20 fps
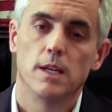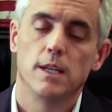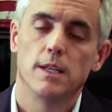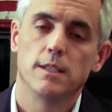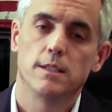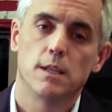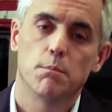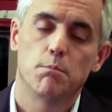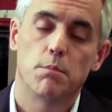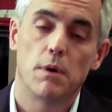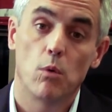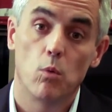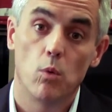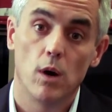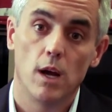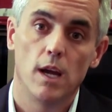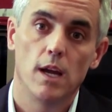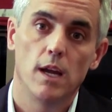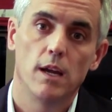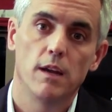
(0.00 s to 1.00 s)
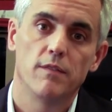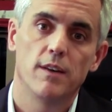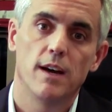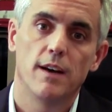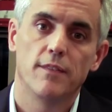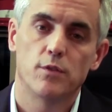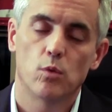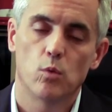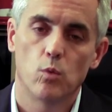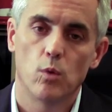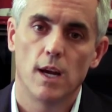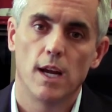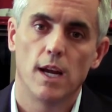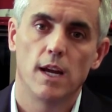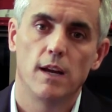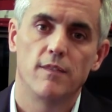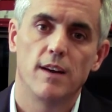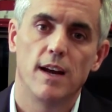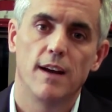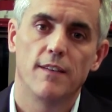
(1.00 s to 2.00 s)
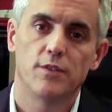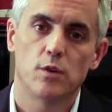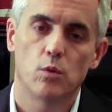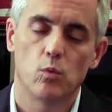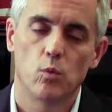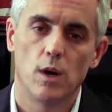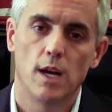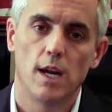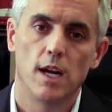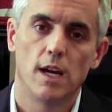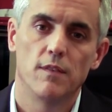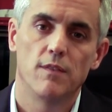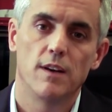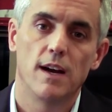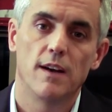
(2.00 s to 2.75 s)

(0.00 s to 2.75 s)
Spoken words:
is hit by wave after wave after wave